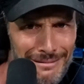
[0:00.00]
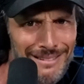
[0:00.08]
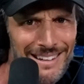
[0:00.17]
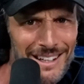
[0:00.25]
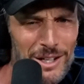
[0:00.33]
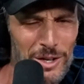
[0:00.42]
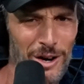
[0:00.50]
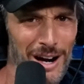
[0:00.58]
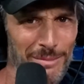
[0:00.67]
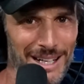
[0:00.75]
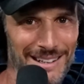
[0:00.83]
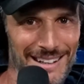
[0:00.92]
You know what I
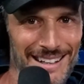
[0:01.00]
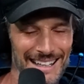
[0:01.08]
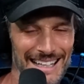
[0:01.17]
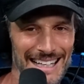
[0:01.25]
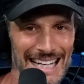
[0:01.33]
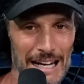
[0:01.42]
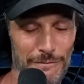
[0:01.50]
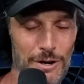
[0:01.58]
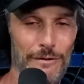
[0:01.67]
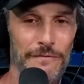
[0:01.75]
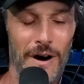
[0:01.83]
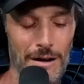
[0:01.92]
mean? If
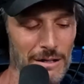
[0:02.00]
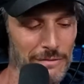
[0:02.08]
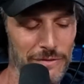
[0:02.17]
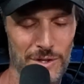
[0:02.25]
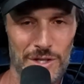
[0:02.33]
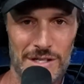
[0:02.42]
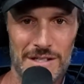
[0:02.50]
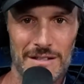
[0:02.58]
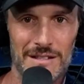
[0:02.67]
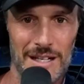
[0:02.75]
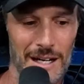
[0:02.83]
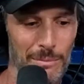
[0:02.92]
you're falling for just the
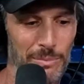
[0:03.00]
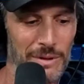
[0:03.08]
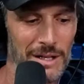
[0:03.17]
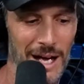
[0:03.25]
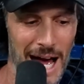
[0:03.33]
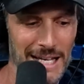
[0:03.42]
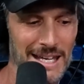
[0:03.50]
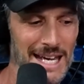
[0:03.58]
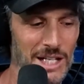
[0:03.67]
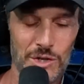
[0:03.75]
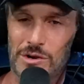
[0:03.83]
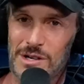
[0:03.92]
tip, I
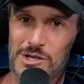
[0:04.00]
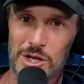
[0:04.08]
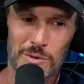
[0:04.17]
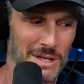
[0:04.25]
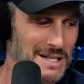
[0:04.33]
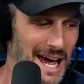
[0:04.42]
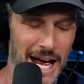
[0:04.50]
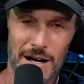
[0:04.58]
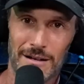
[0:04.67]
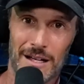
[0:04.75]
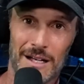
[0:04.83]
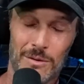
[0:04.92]
can't trust you
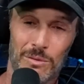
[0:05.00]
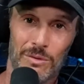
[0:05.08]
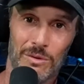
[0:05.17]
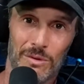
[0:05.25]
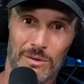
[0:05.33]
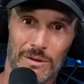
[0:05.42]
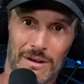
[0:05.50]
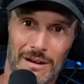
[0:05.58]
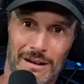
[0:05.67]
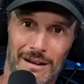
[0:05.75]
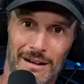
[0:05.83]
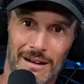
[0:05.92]
entirely.
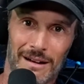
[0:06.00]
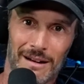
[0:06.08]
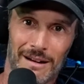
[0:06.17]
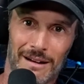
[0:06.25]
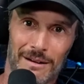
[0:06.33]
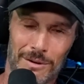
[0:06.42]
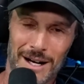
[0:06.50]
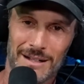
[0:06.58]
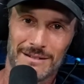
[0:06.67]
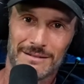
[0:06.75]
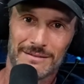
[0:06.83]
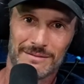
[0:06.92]
Right?
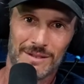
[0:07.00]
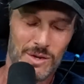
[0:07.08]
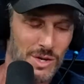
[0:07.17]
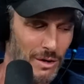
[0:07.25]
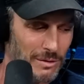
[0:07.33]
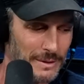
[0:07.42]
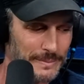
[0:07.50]
So